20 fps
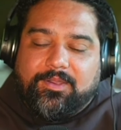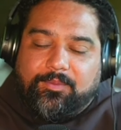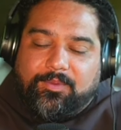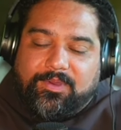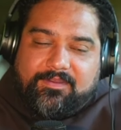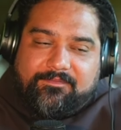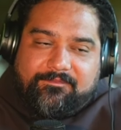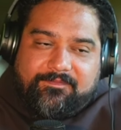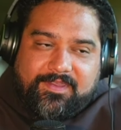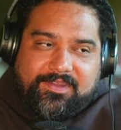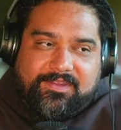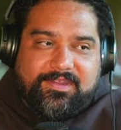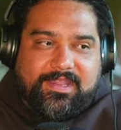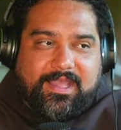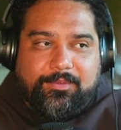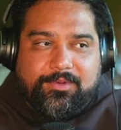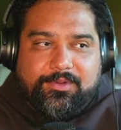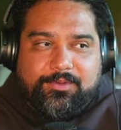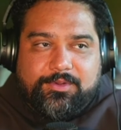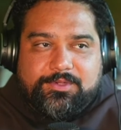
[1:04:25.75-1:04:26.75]
I want
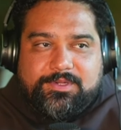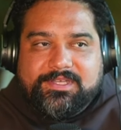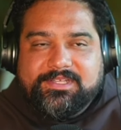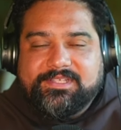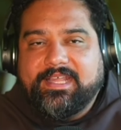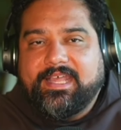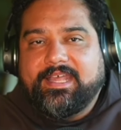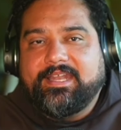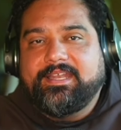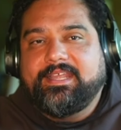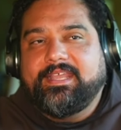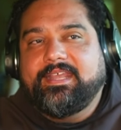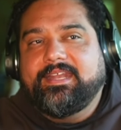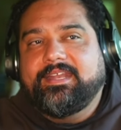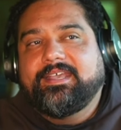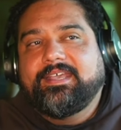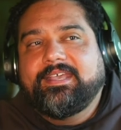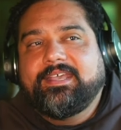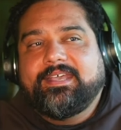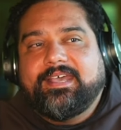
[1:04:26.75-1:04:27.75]
to address that
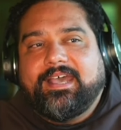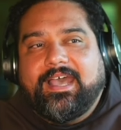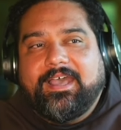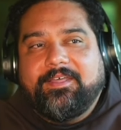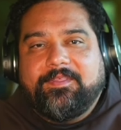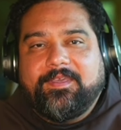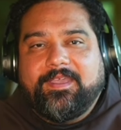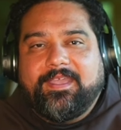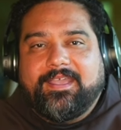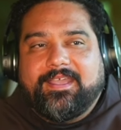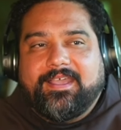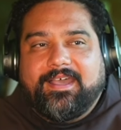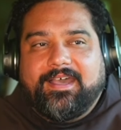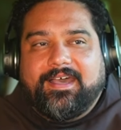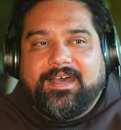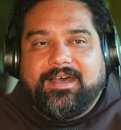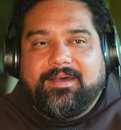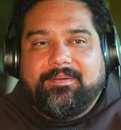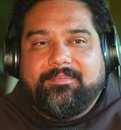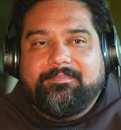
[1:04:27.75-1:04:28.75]
need. I think
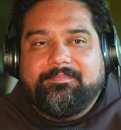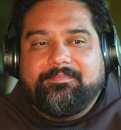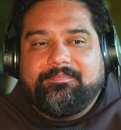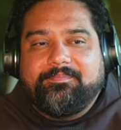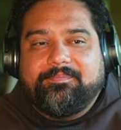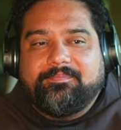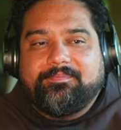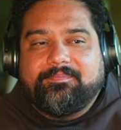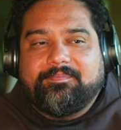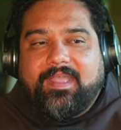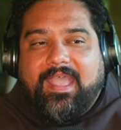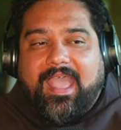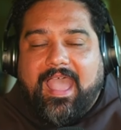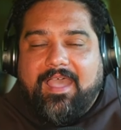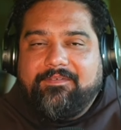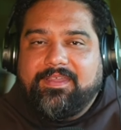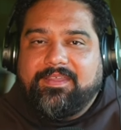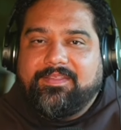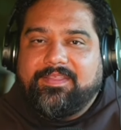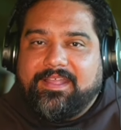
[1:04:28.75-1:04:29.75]

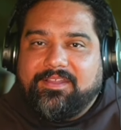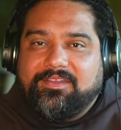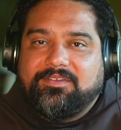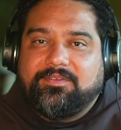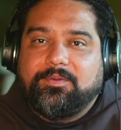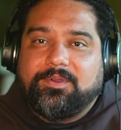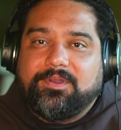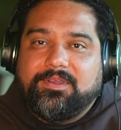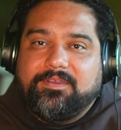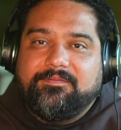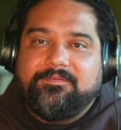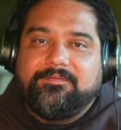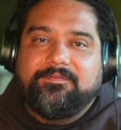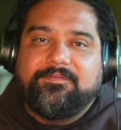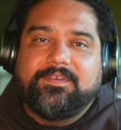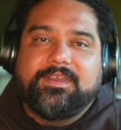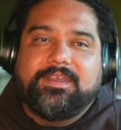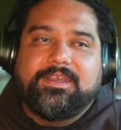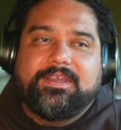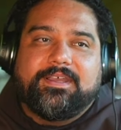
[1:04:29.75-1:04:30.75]
having that sort of
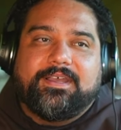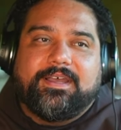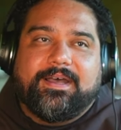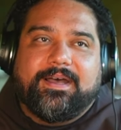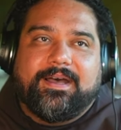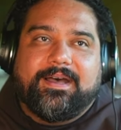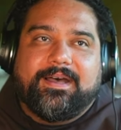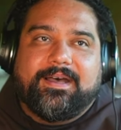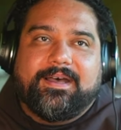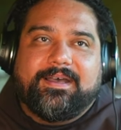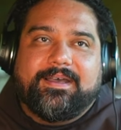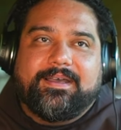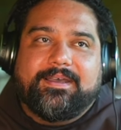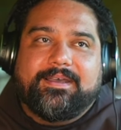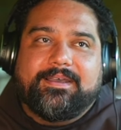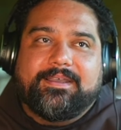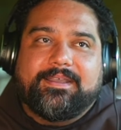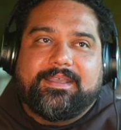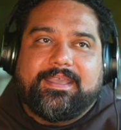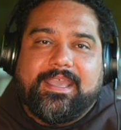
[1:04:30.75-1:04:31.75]

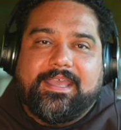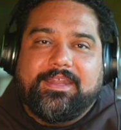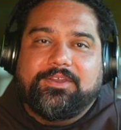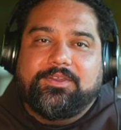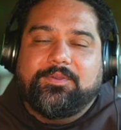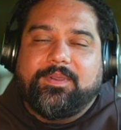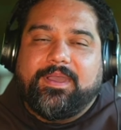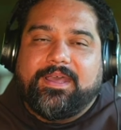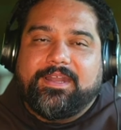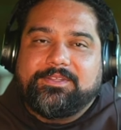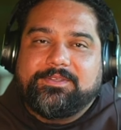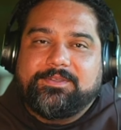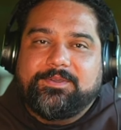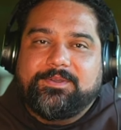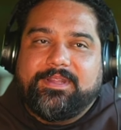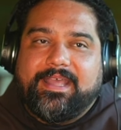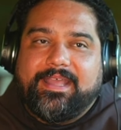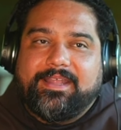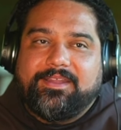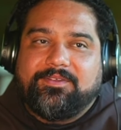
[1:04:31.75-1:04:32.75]
can-do
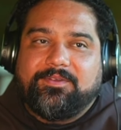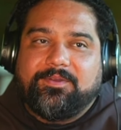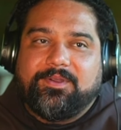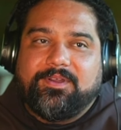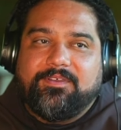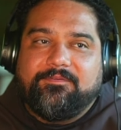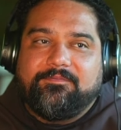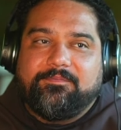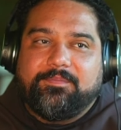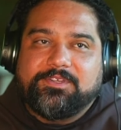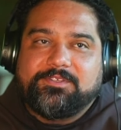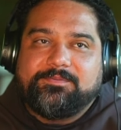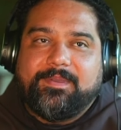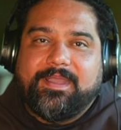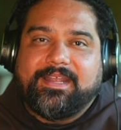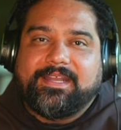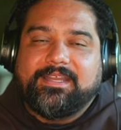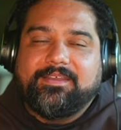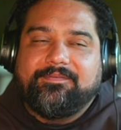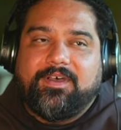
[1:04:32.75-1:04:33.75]
attitude, that sort of
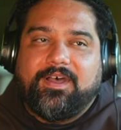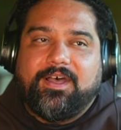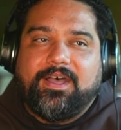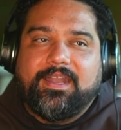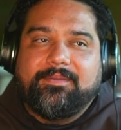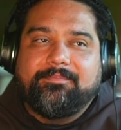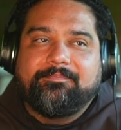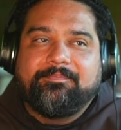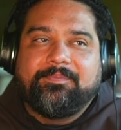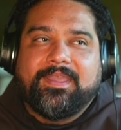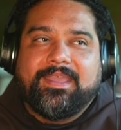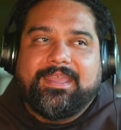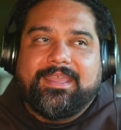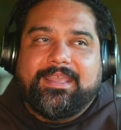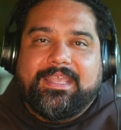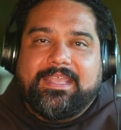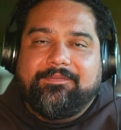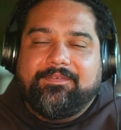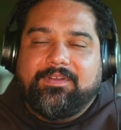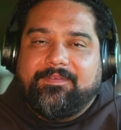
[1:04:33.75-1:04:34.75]
perspective on,
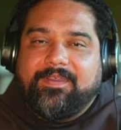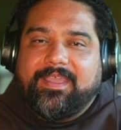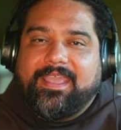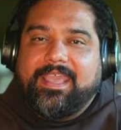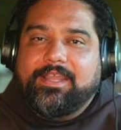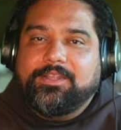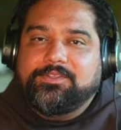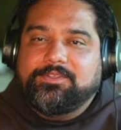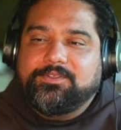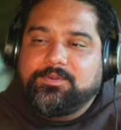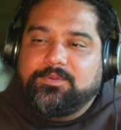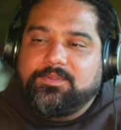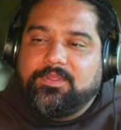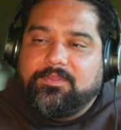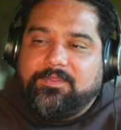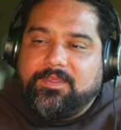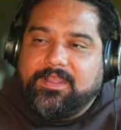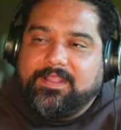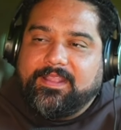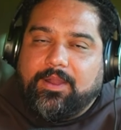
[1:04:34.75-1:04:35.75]
even if I can't do the
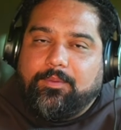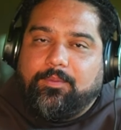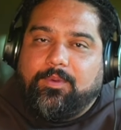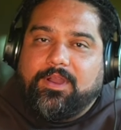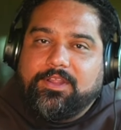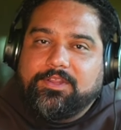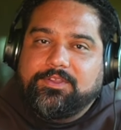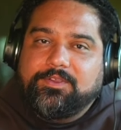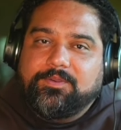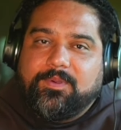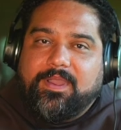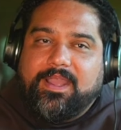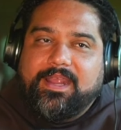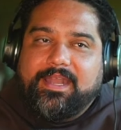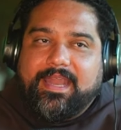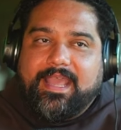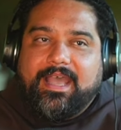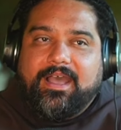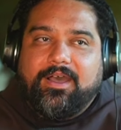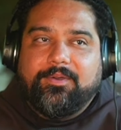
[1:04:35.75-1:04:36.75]
thing that I want to do right
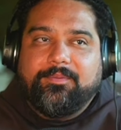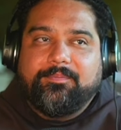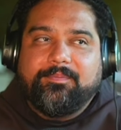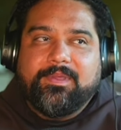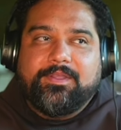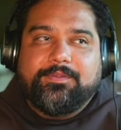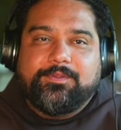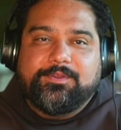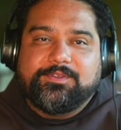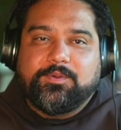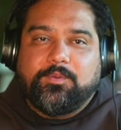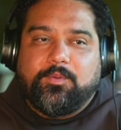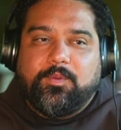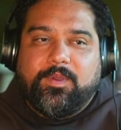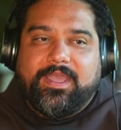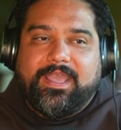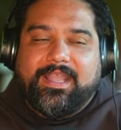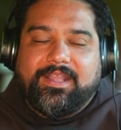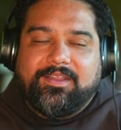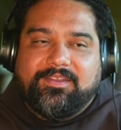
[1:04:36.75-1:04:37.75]
now, there's a
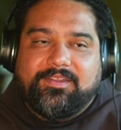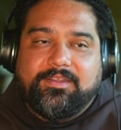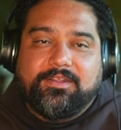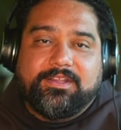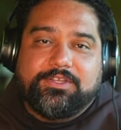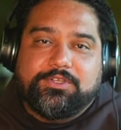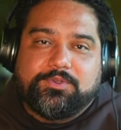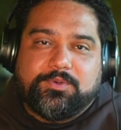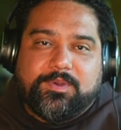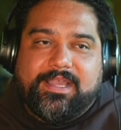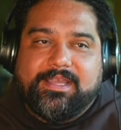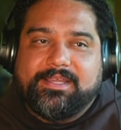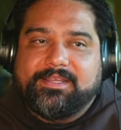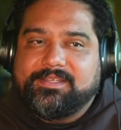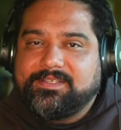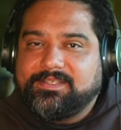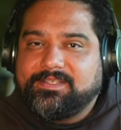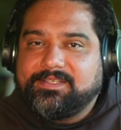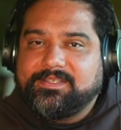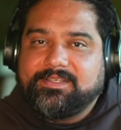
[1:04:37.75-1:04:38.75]
way I can still
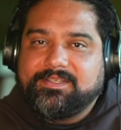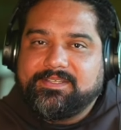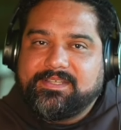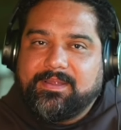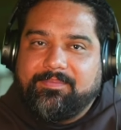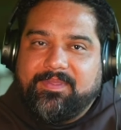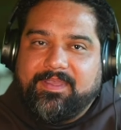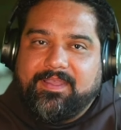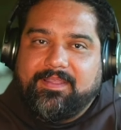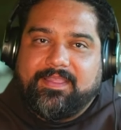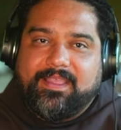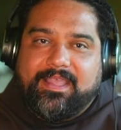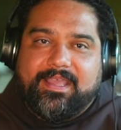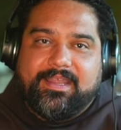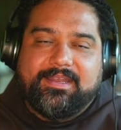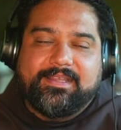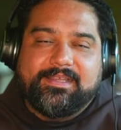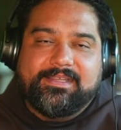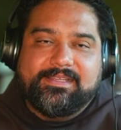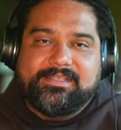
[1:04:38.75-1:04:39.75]
address something
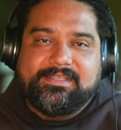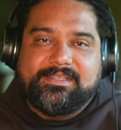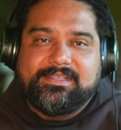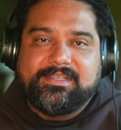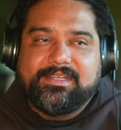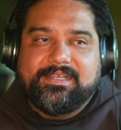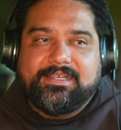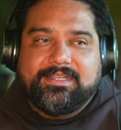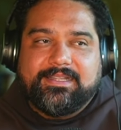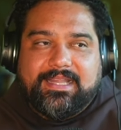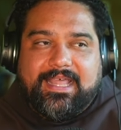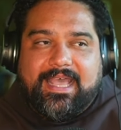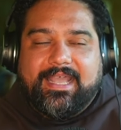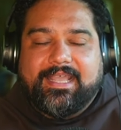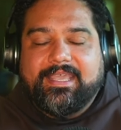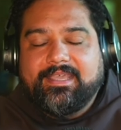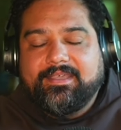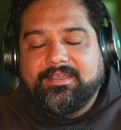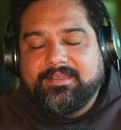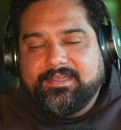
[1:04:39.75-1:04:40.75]
that is
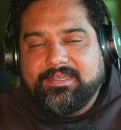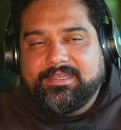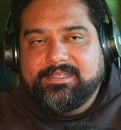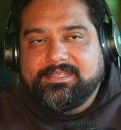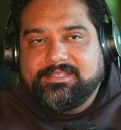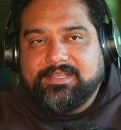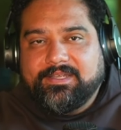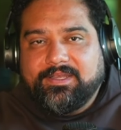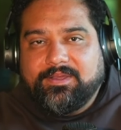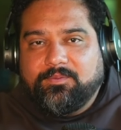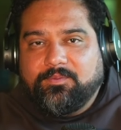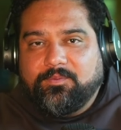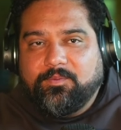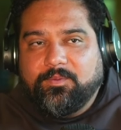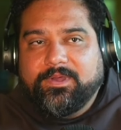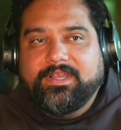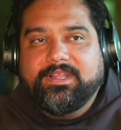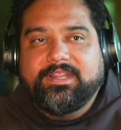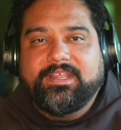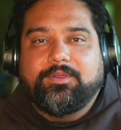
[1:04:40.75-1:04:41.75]
lacking, is a
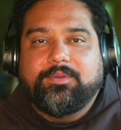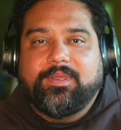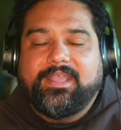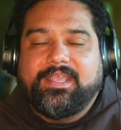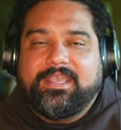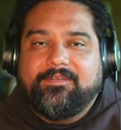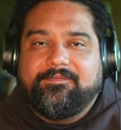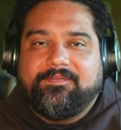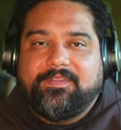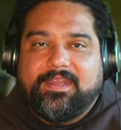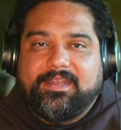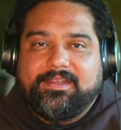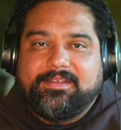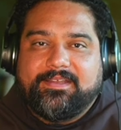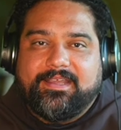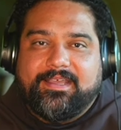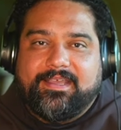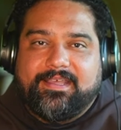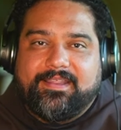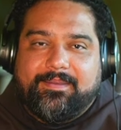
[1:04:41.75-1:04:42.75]
really great gift that
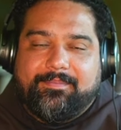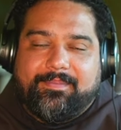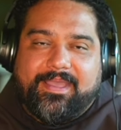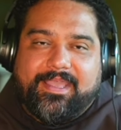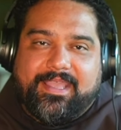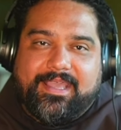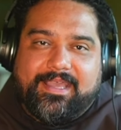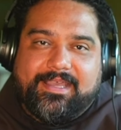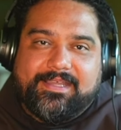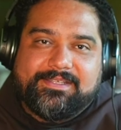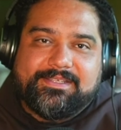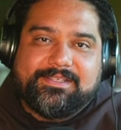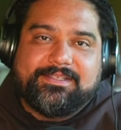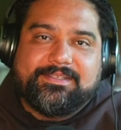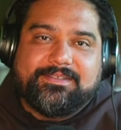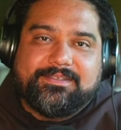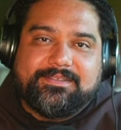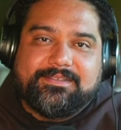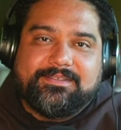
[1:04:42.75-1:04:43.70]
that Mike has.